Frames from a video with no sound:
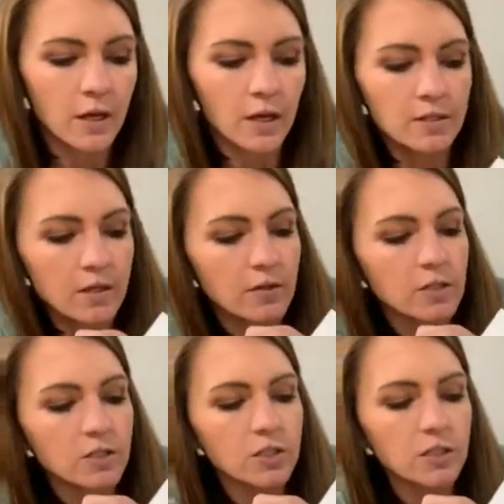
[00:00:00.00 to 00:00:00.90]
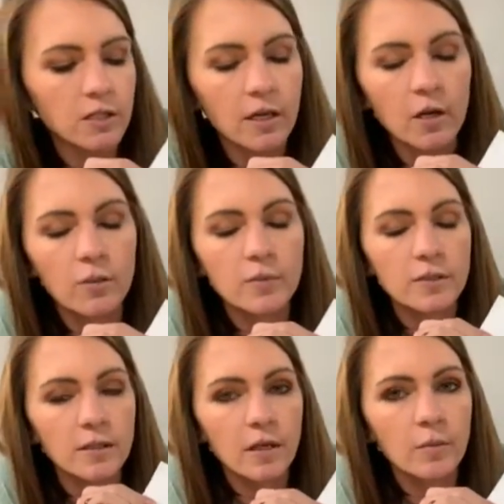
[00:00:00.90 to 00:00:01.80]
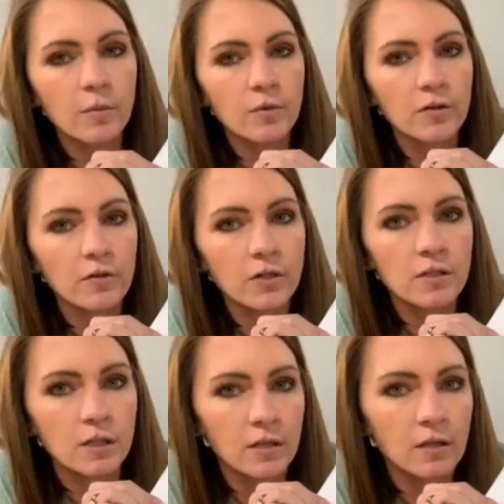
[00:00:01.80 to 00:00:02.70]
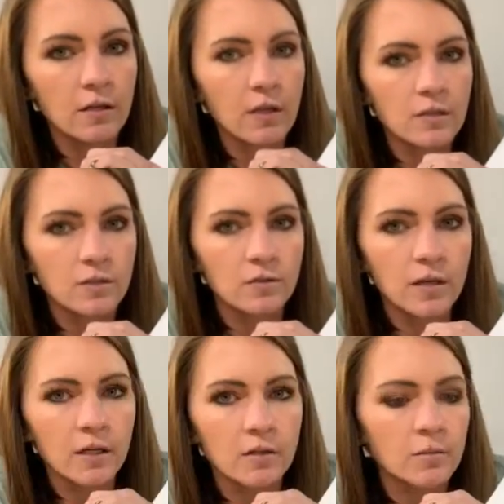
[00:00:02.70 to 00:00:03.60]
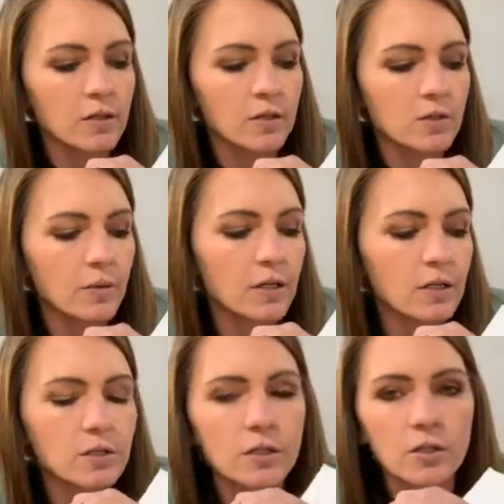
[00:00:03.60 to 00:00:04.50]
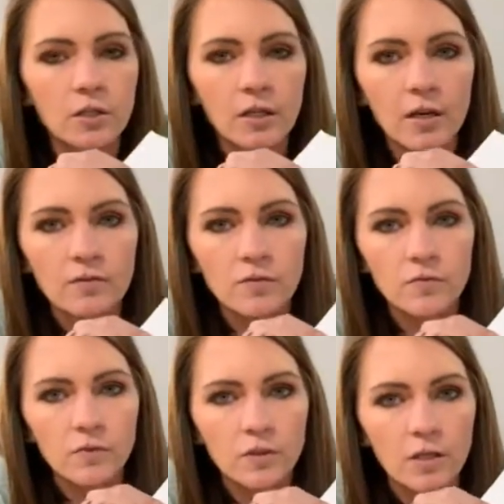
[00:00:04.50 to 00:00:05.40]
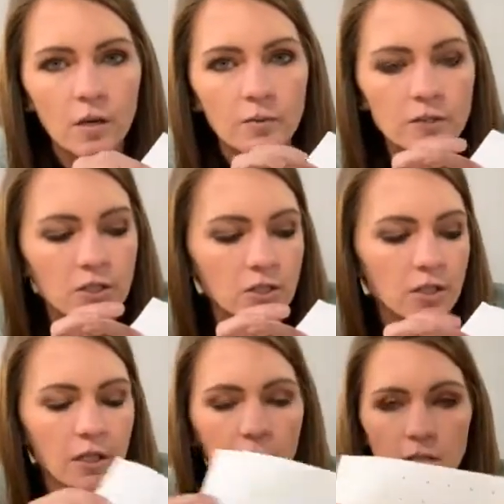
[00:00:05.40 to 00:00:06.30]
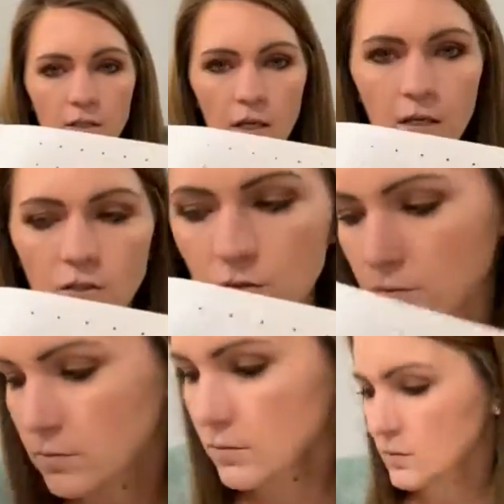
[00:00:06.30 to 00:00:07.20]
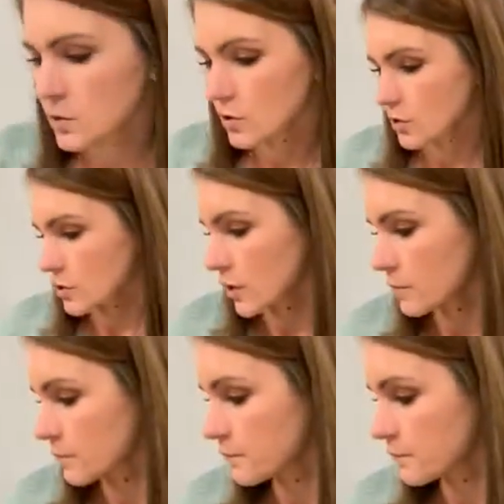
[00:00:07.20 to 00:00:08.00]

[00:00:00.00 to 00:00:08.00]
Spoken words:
And so this is just gonna help set that memory verse in as they're writing them in the squares, and they're gonna have some friendly competition as they do their trick.